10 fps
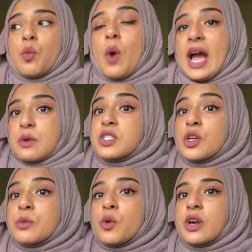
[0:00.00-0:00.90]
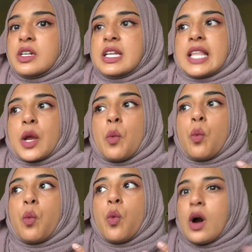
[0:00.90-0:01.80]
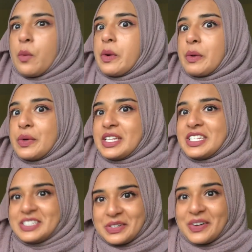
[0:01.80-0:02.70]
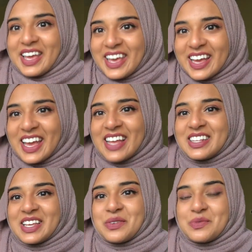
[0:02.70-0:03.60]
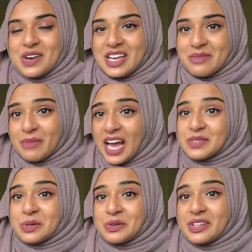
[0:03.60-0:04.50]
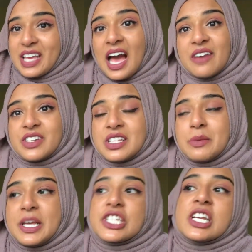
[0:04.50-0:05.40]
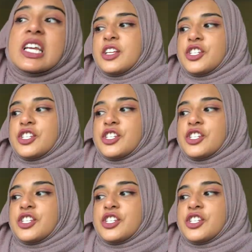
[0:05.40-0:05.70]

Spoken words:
why it was so important and like what we were really doing and like what impact we were really having on the patient.